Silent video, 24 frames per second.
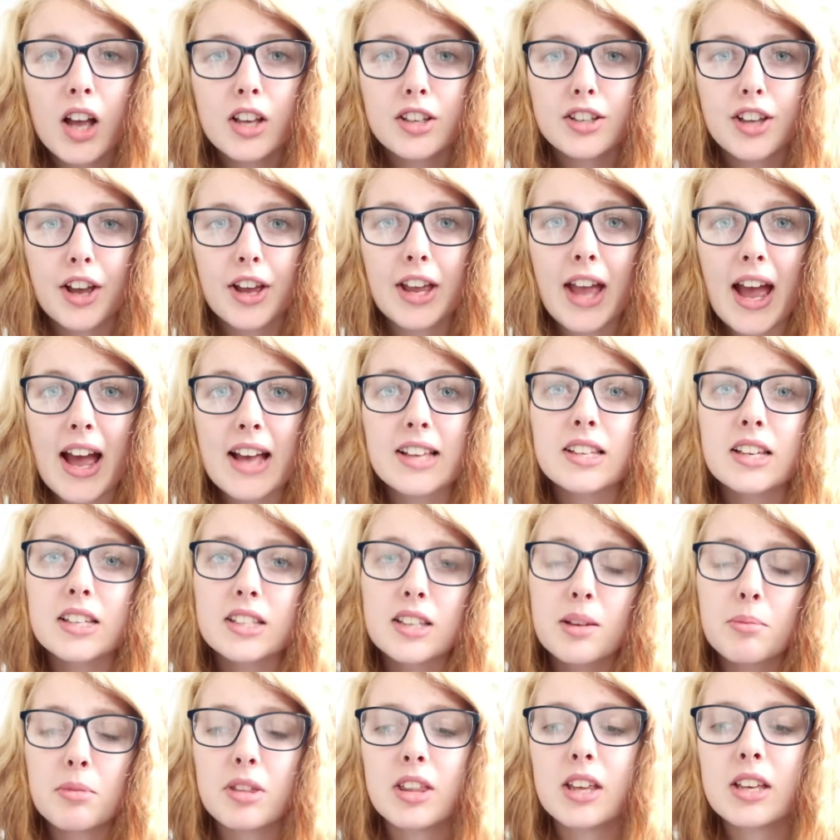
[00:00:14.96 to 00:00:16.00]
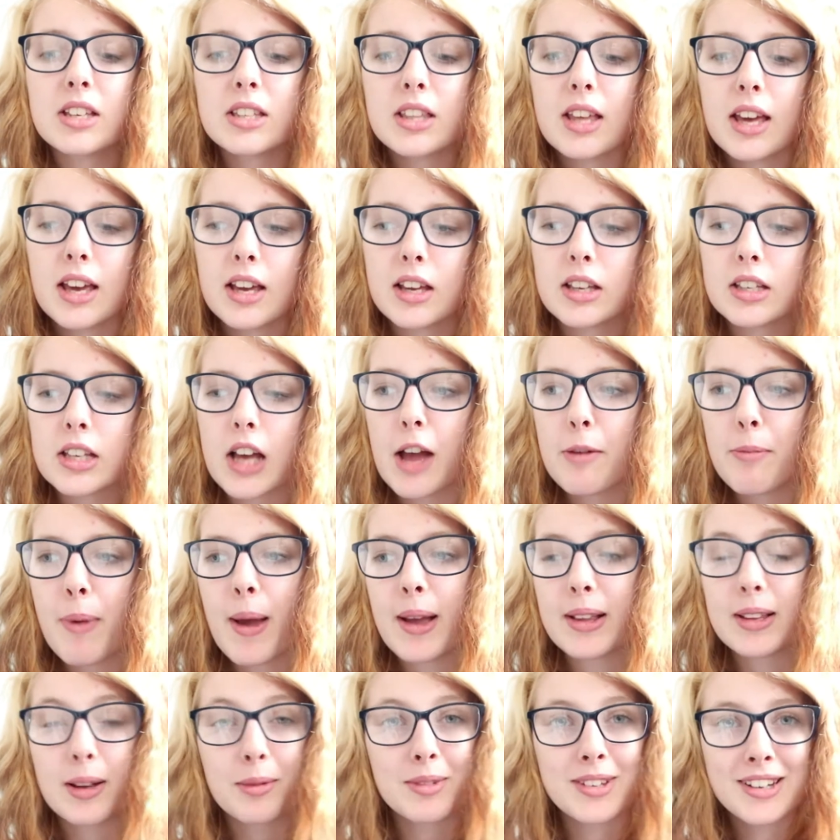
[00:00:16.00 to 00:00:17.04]
So yes, some of these things I
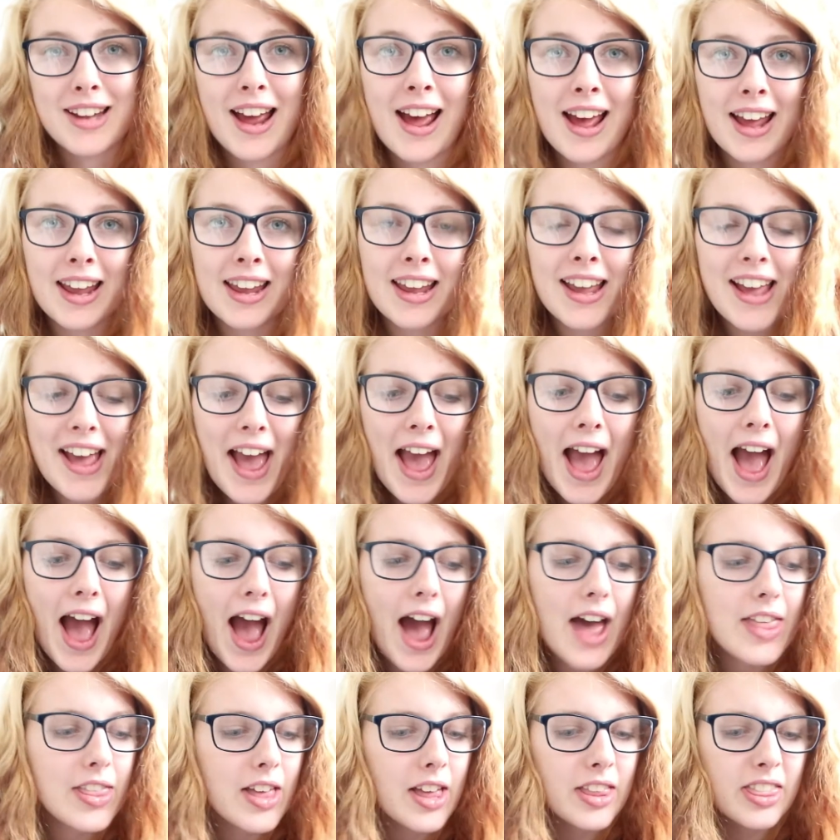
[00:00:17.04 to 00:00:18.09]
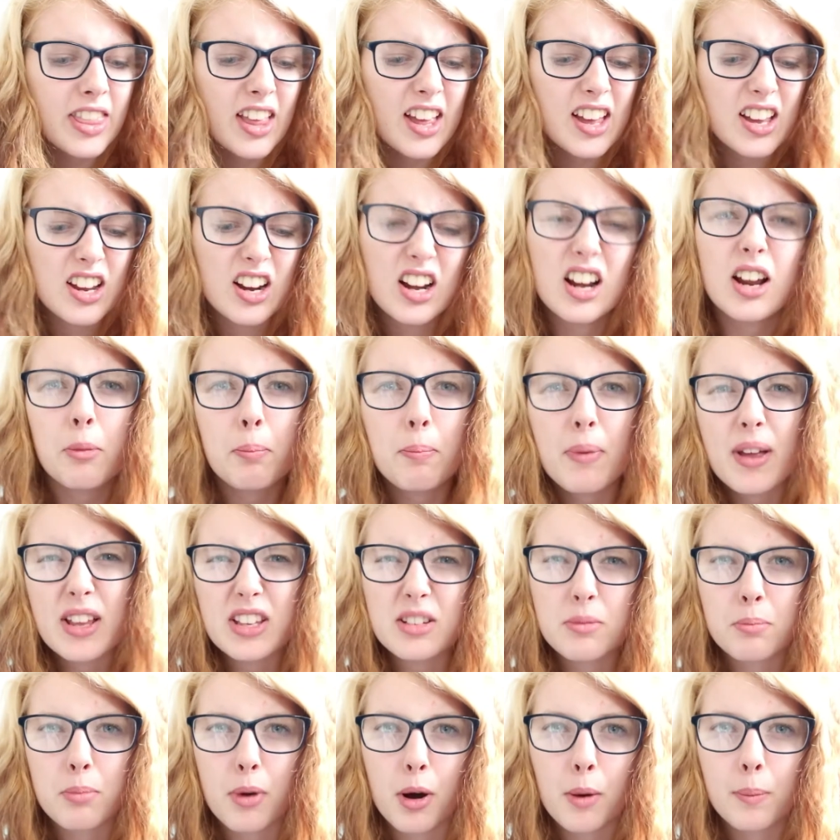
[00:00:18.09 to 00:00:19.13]
picked up today, and then there are little
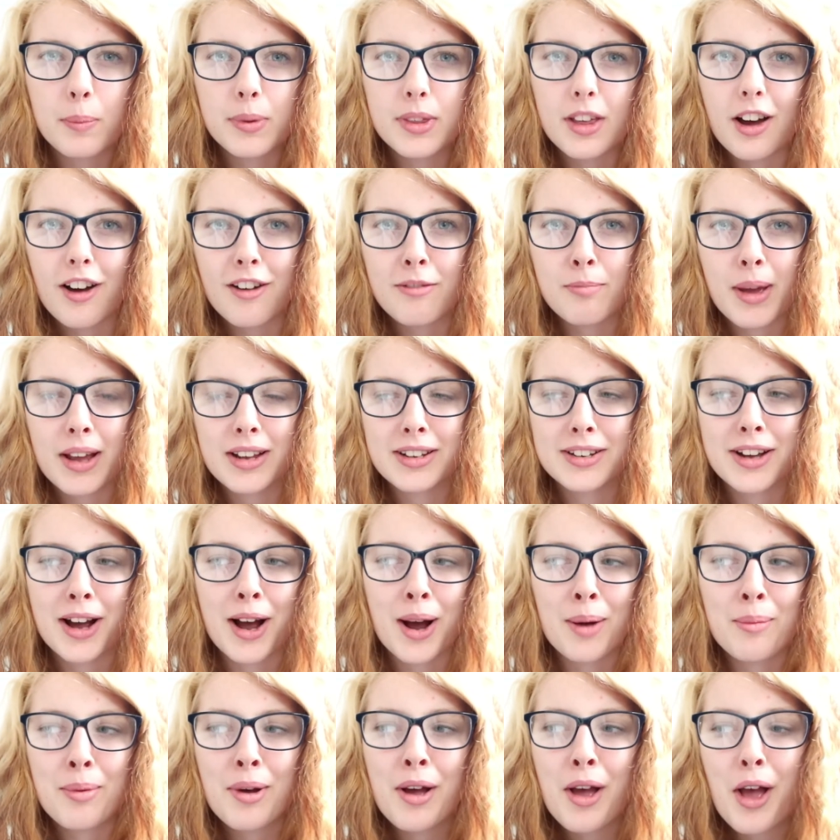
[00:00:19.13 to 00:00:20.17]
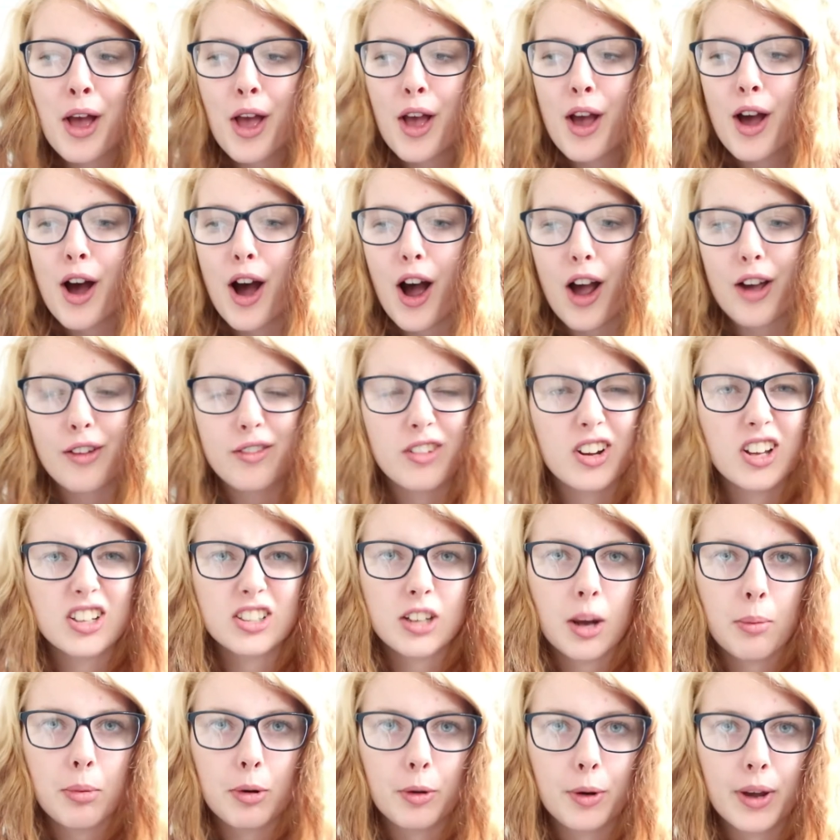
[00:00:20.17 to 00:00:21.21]
bits and bobs that I've picked up over the
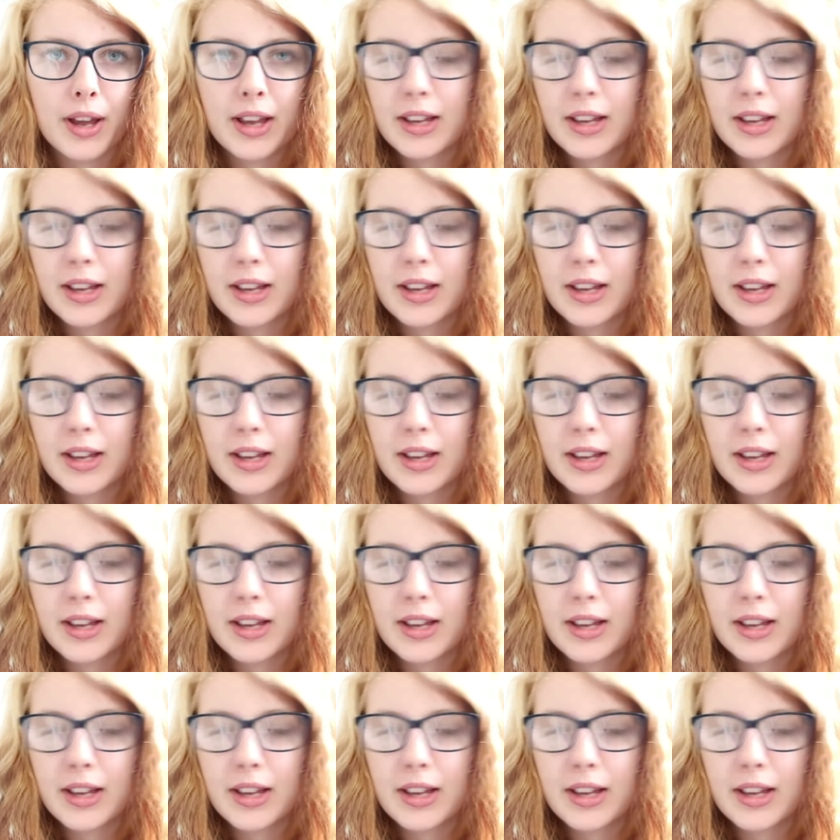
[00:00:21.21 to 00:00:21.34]
last couple of